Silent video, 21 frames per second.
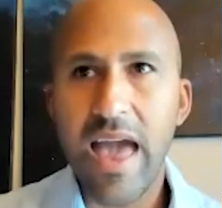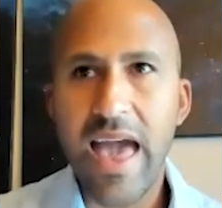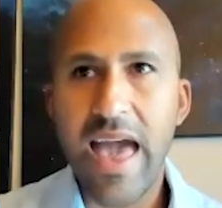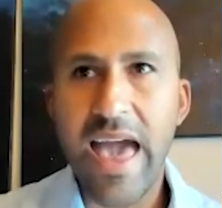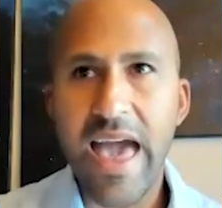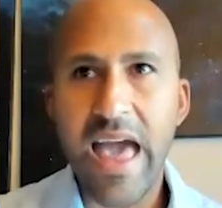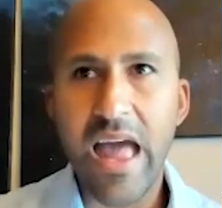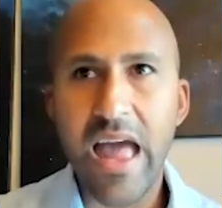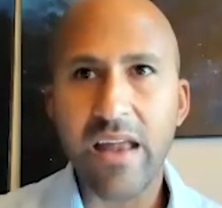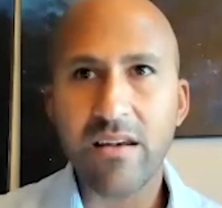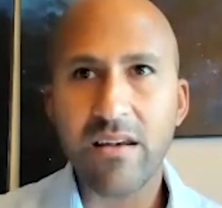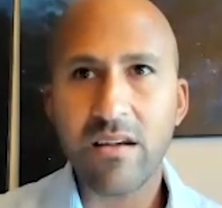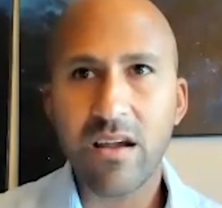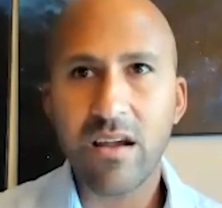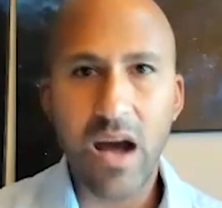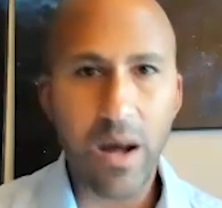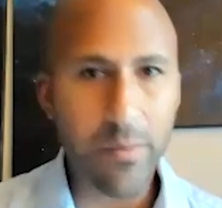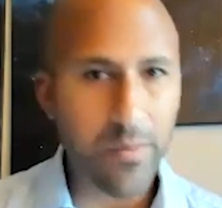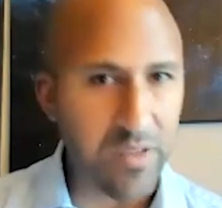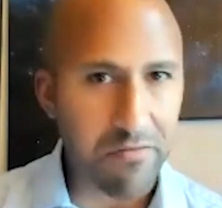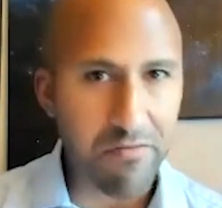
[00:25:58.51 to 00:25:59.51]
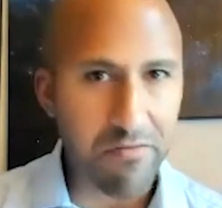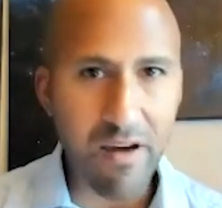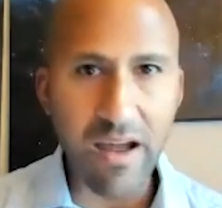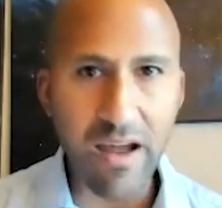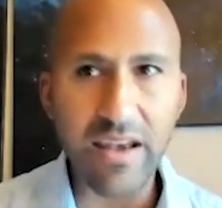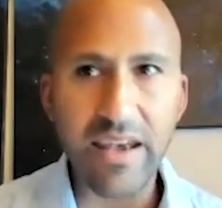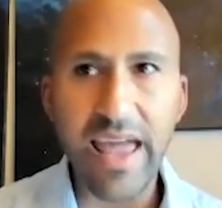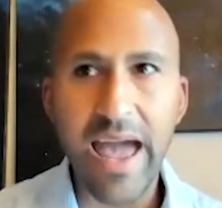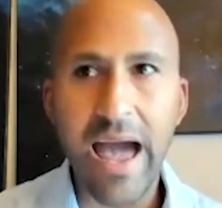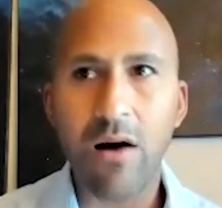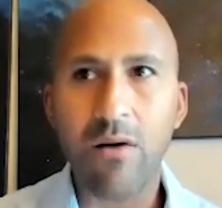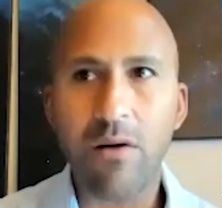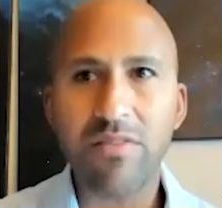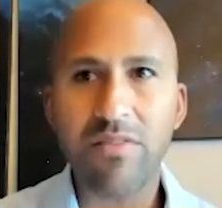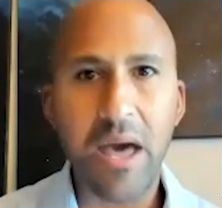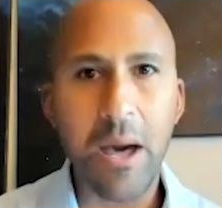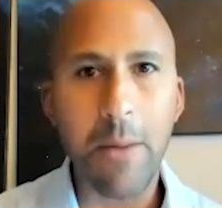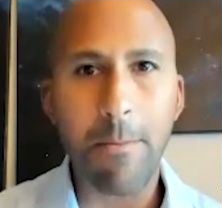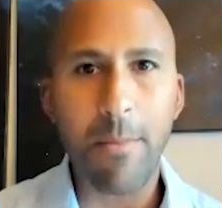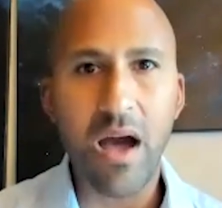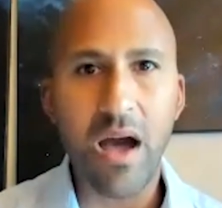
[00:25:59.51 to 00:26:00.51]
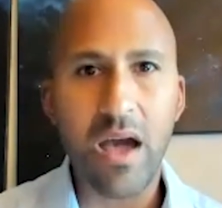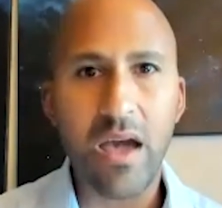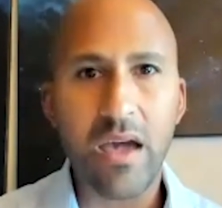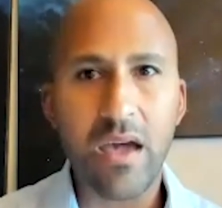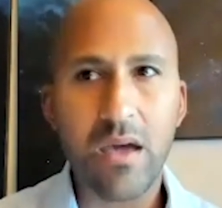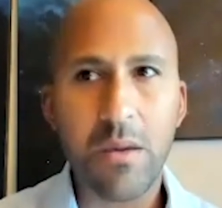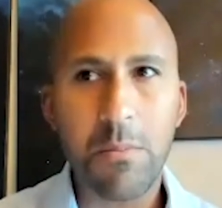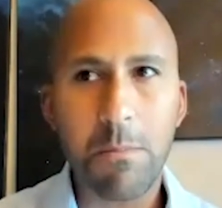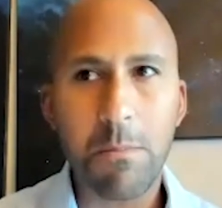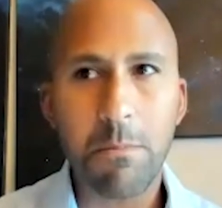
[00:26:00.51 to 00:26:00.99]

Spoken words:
and come to find out that my